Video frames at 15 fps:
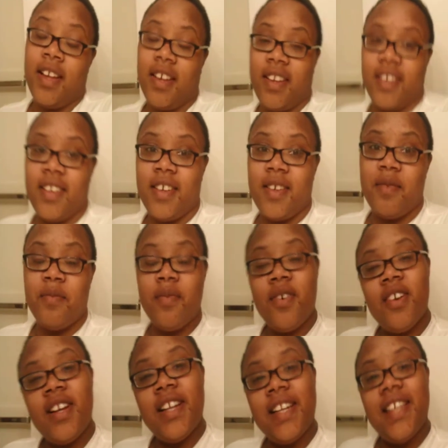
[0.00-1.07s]
Good
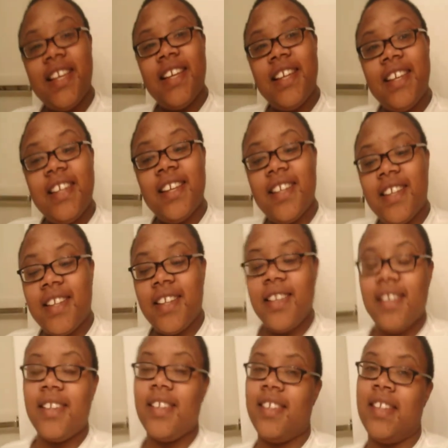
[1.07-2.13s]
morning.
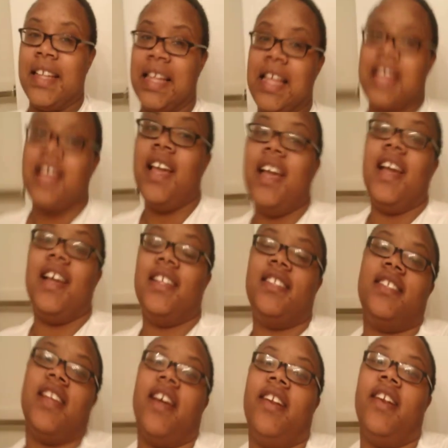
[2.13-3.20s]

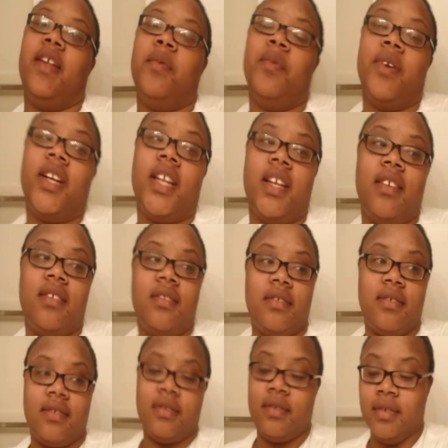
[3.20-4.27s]
It's Saturday morning.
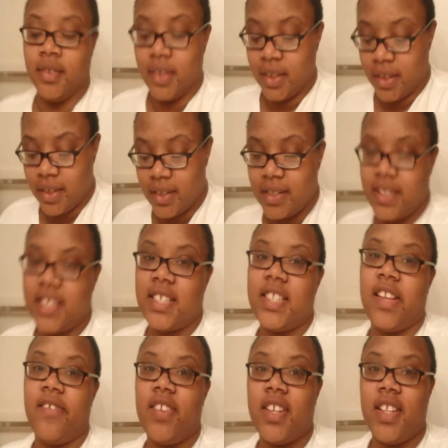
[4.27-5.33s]
It's like
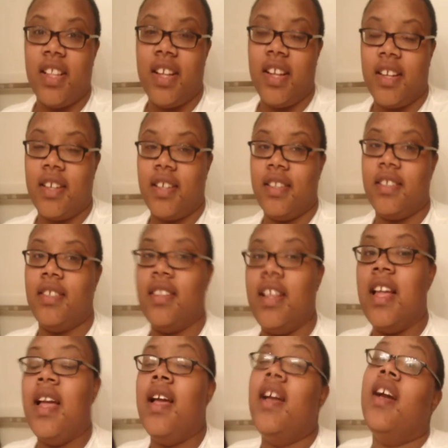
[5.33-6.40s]
7 o'clock.
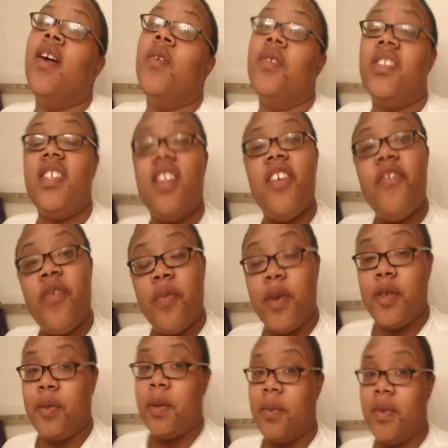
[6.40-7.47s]
But you know, for
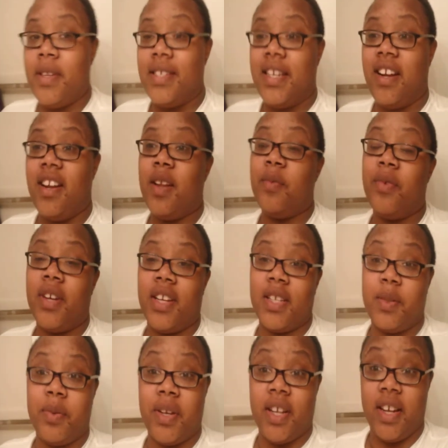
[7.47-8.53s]
most people on Saturday morning,
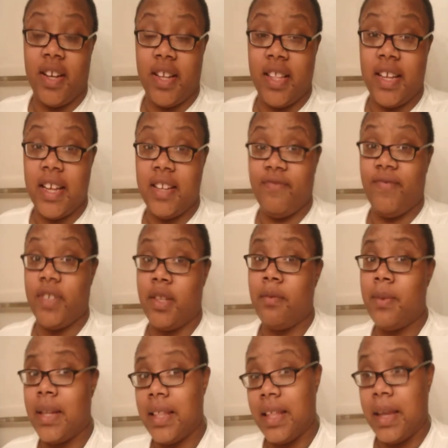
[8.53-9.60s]
it's pretty early. And for
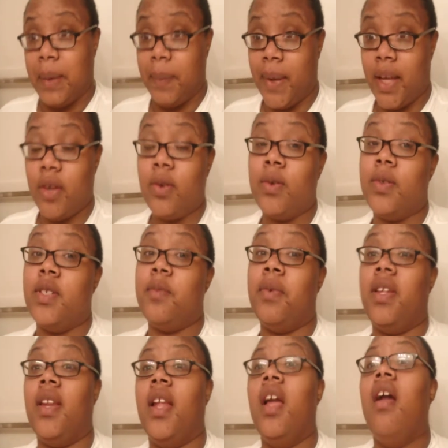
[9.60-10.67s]
somebody like me who has
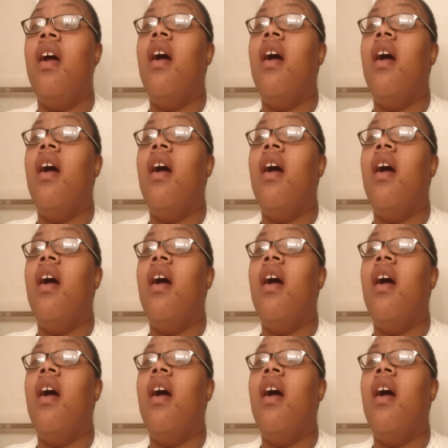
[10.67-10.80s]
been